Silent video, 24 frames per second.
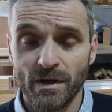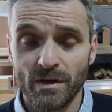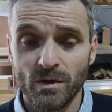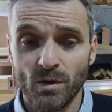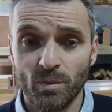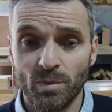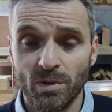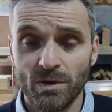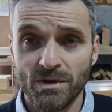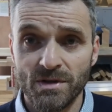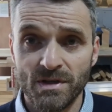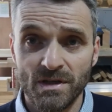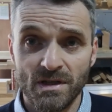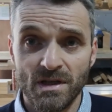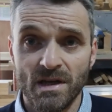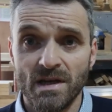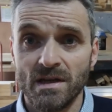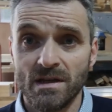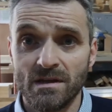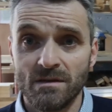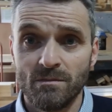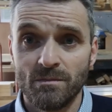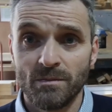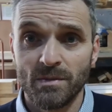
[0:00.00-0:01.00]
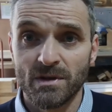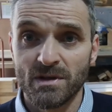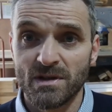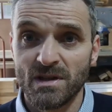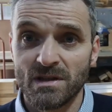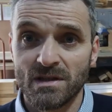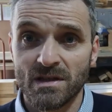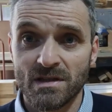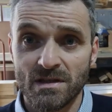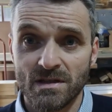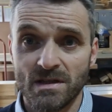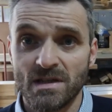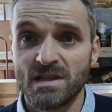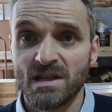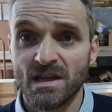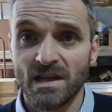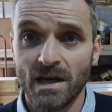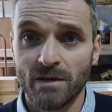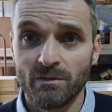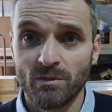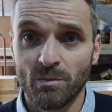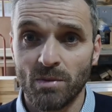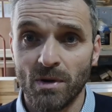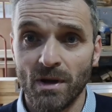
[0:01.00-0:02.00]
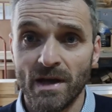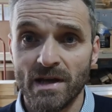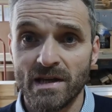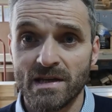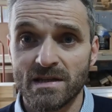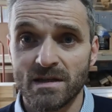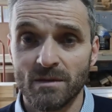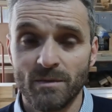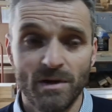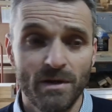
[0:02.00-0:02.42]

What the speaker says: that you're putting in, because it doesn't need to get replaced.